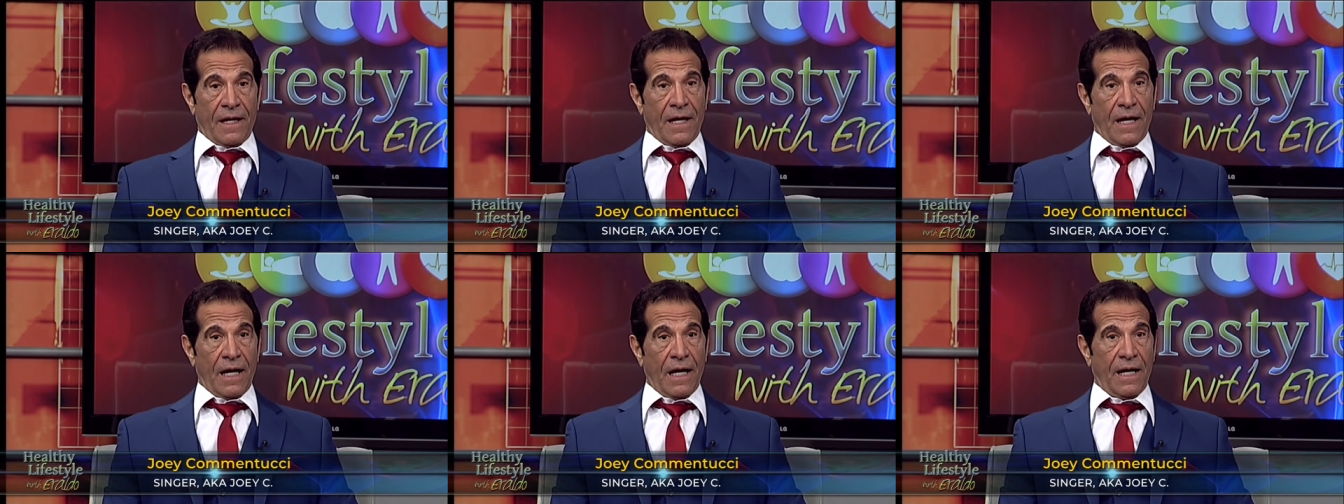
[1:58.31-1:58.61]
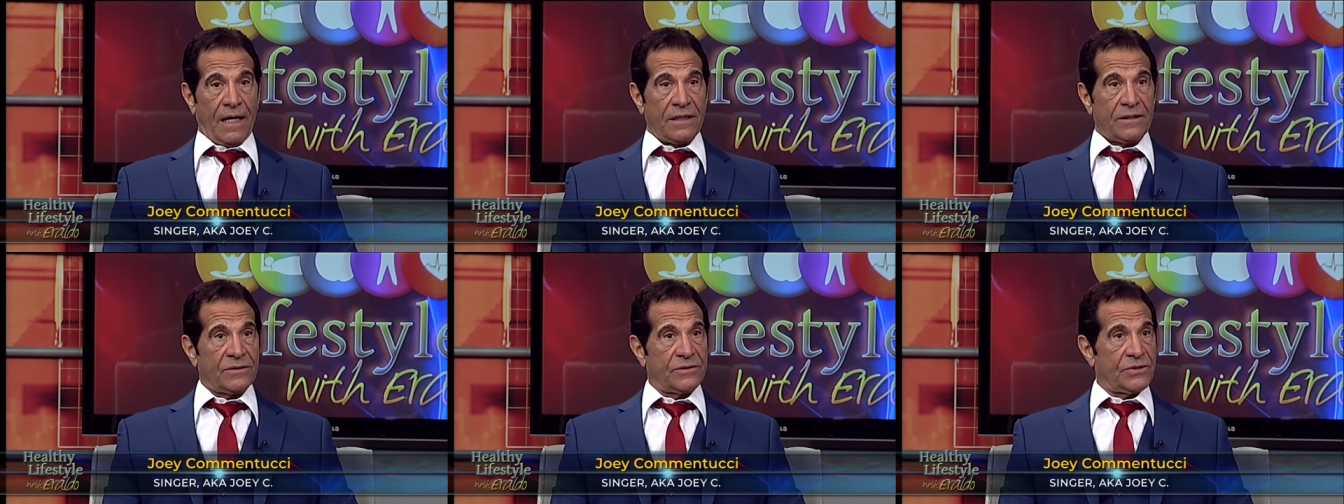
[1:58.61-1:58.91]

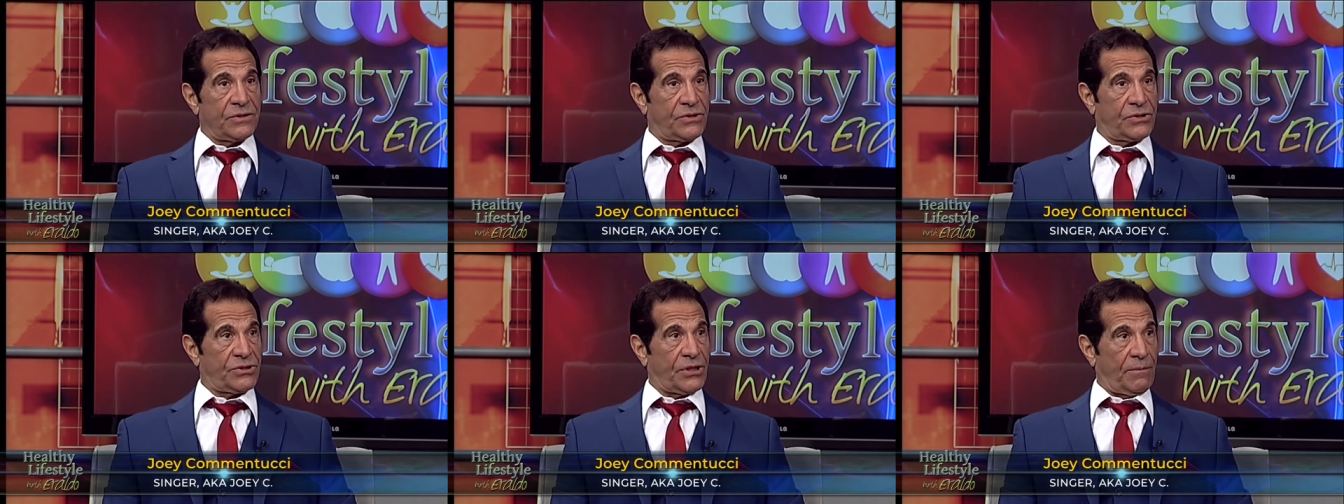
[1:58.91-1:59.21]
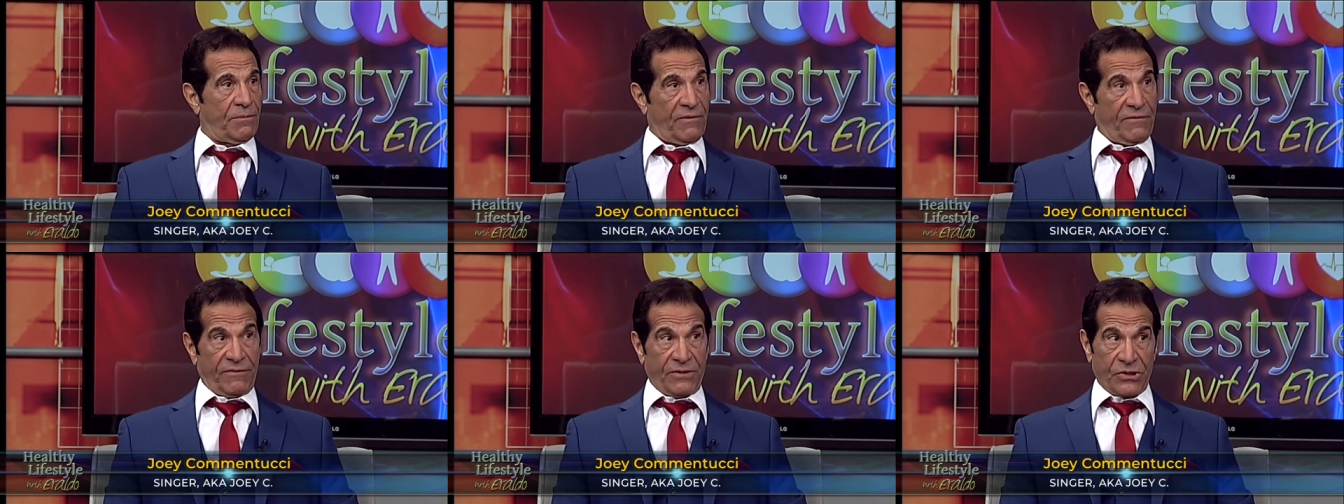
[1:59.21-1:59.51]
Uh,
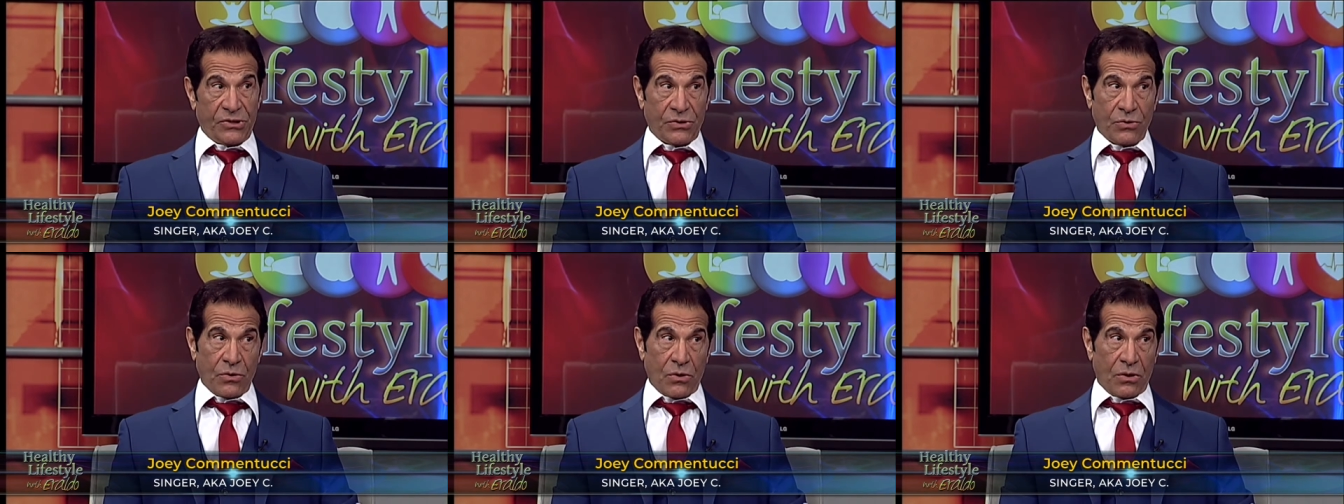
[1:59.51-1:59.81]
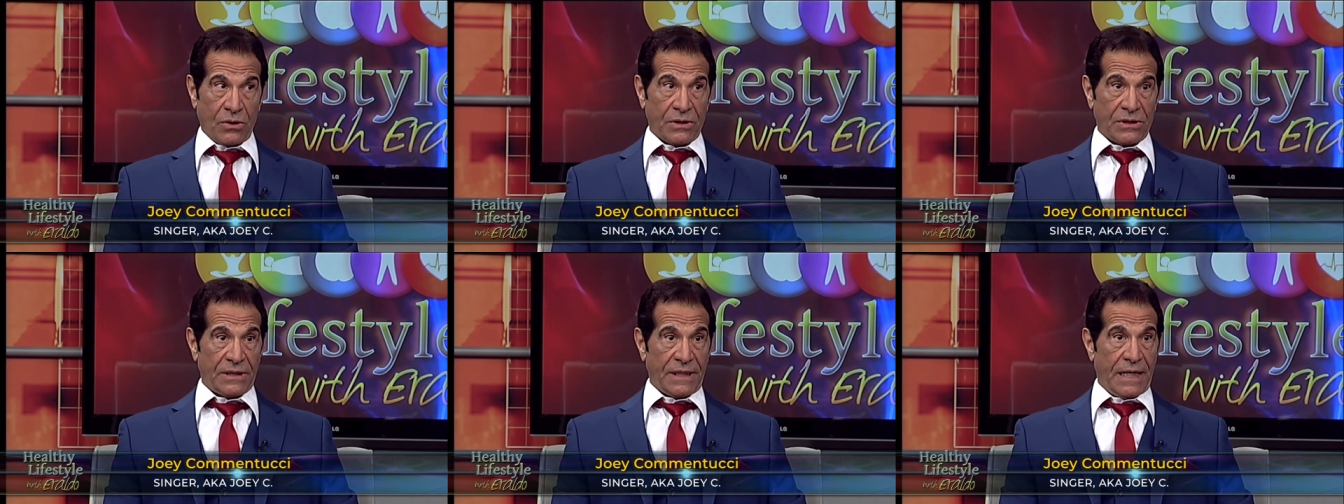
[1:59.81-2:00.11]
some of his
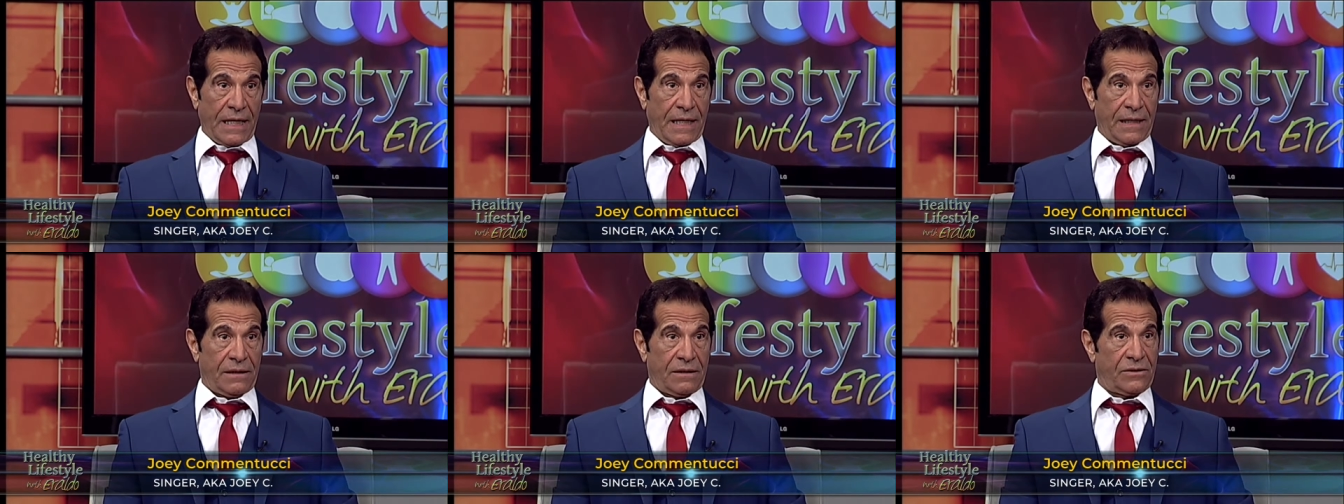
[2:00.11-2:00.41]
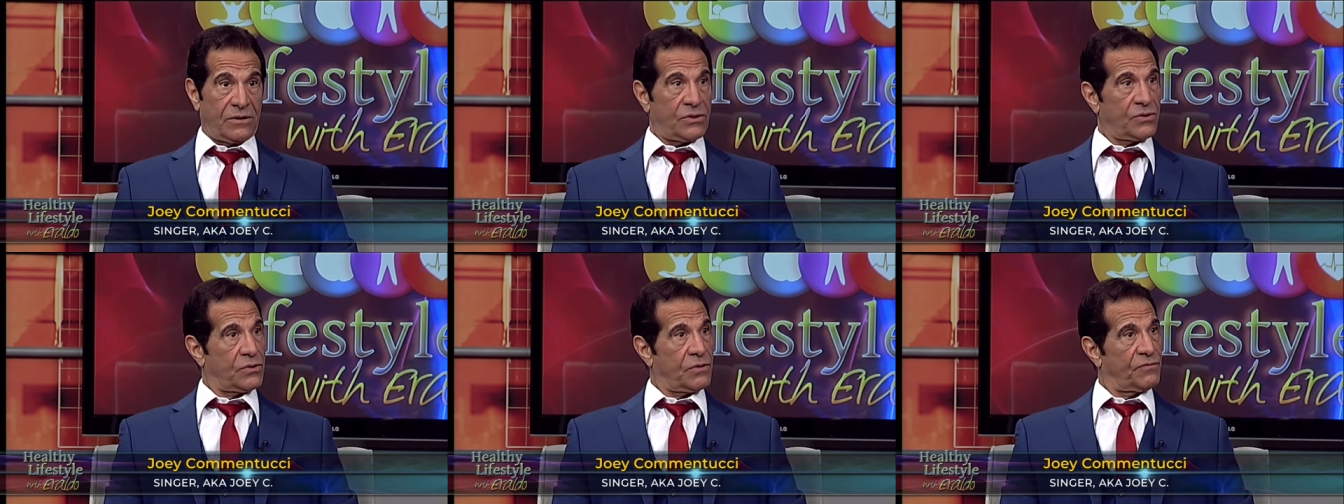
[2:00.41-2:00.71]
songs had
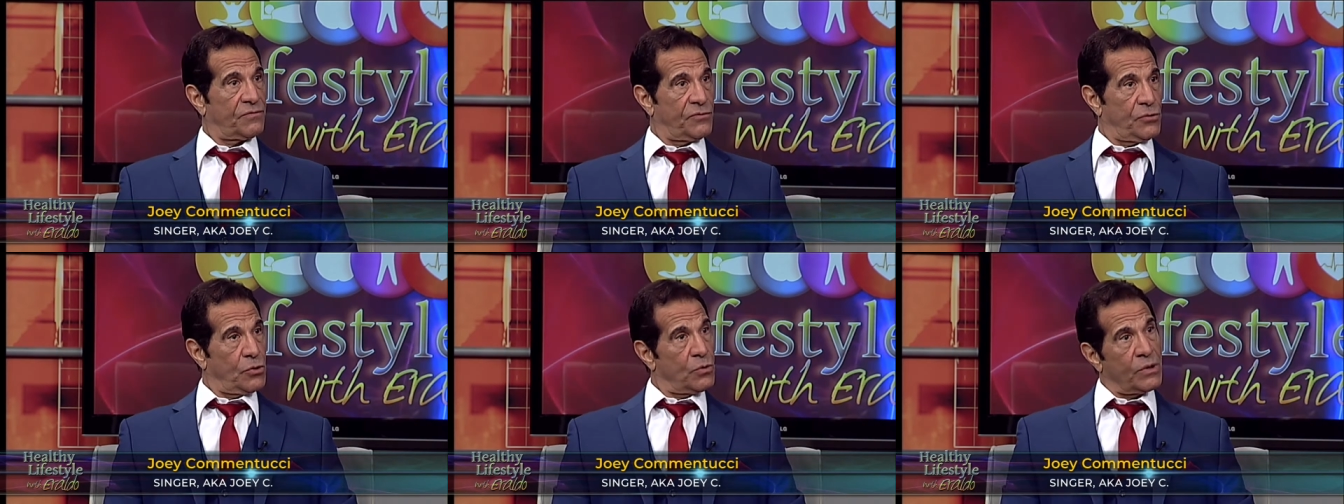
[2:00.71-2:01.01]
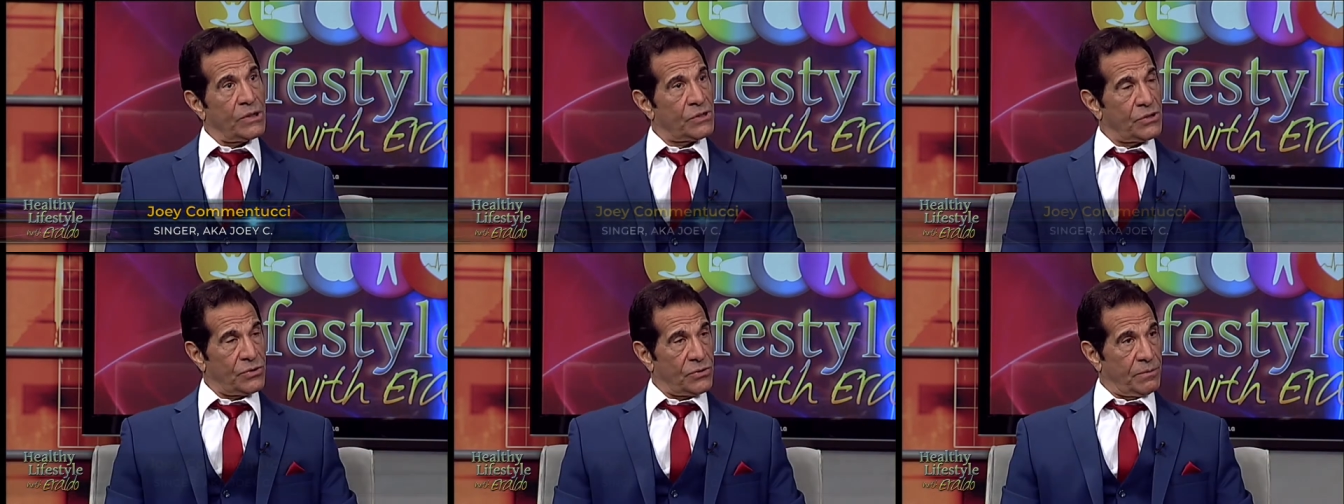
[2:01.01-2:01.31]
just a few
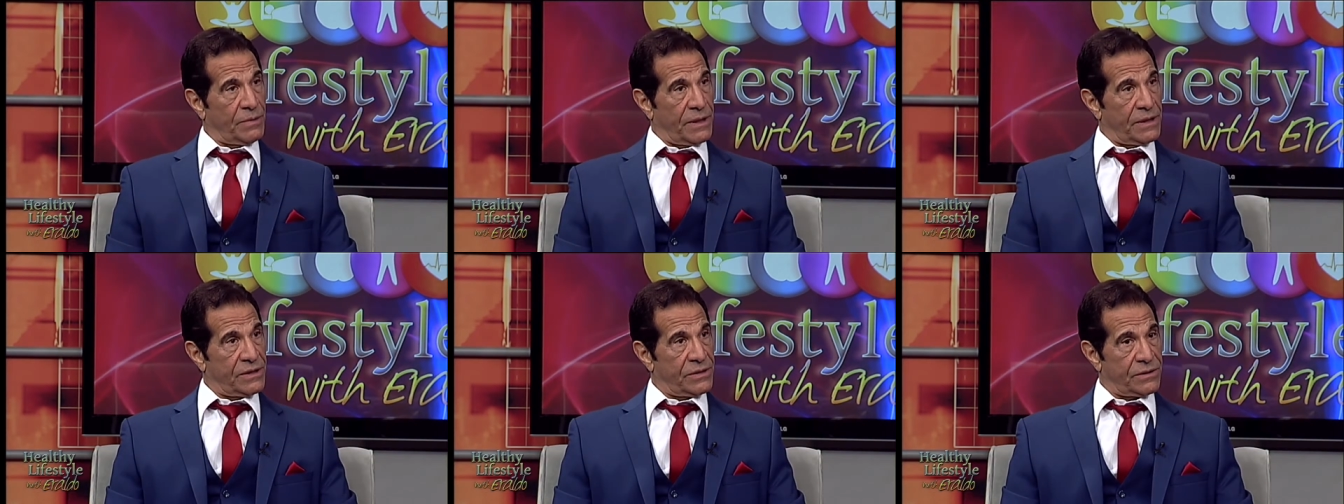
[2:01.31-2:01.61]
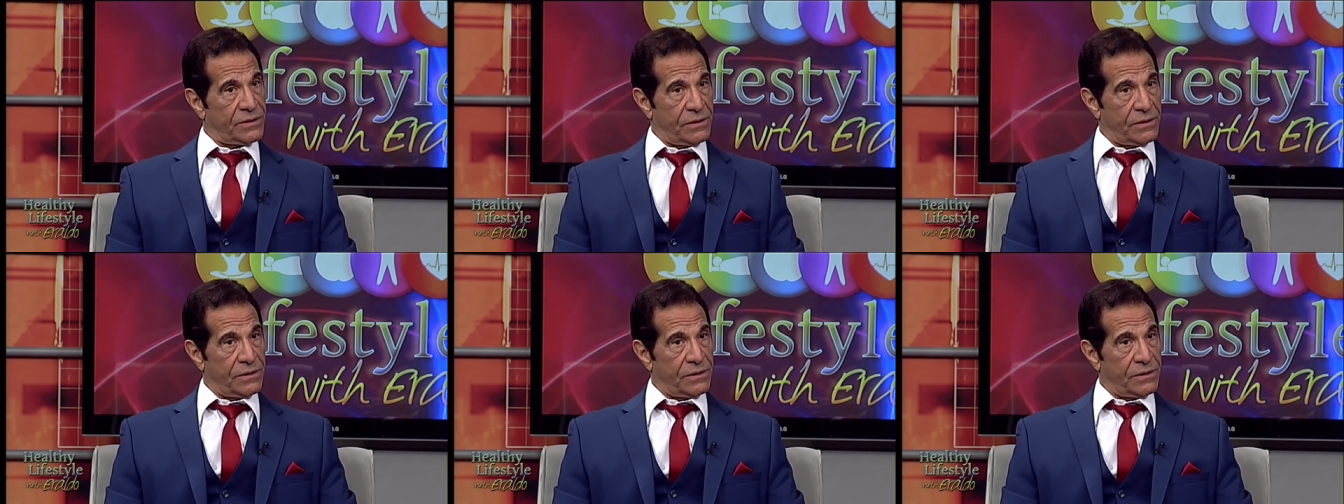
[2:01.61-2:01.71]
instruments,